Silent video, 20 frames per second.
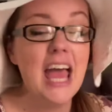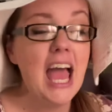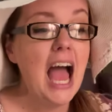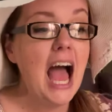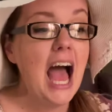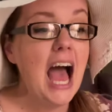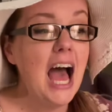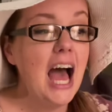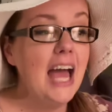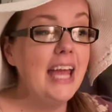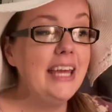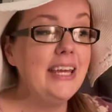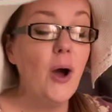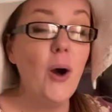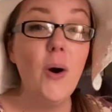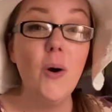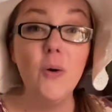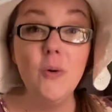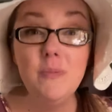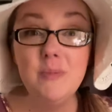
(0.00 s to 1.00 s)
I
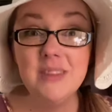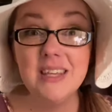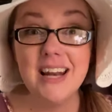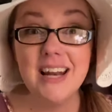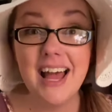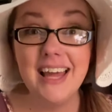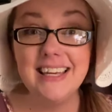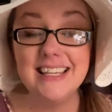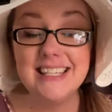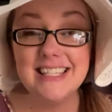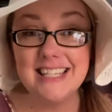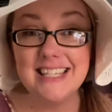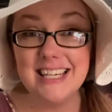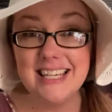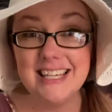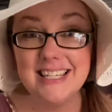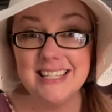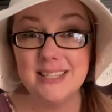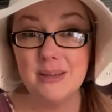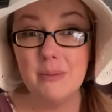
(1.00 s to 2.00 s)
hope that I see
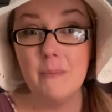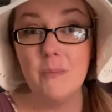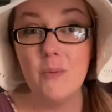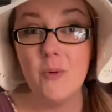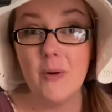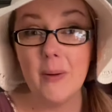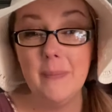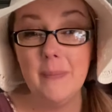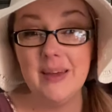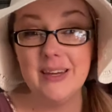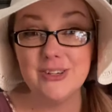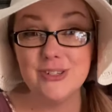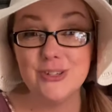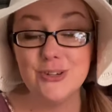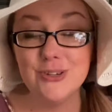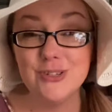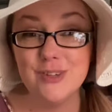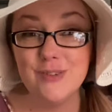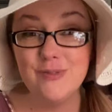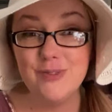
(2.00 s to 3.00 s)
some more
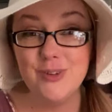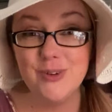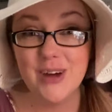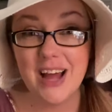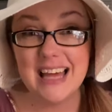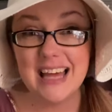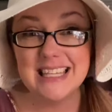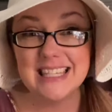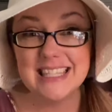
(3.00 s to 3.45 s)
pictures of you guys